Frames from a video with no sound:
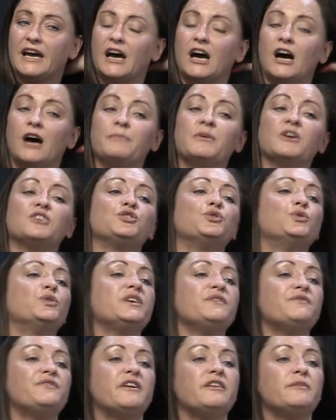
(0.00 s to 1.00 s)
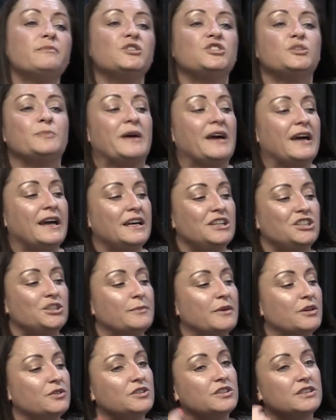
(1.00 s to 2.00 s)
Yeah, I'm not talking very much about
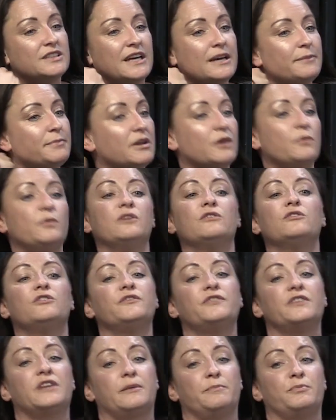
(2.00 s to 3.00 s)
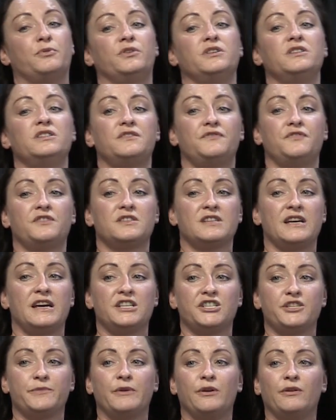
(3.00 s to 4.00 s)
HMOs today, but I will cover that point if there's
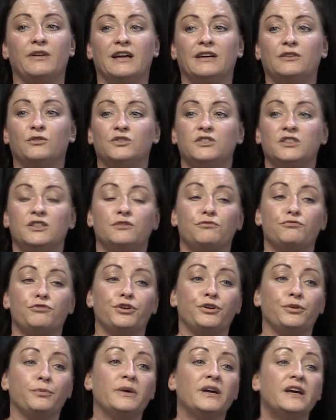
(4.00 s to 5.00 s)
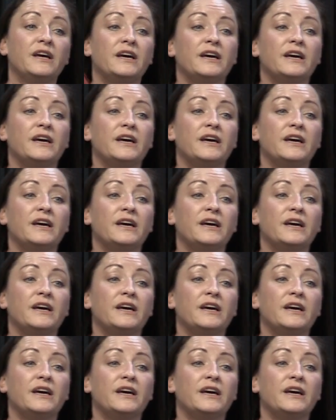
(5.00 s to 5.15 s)
HMO landlords in the room.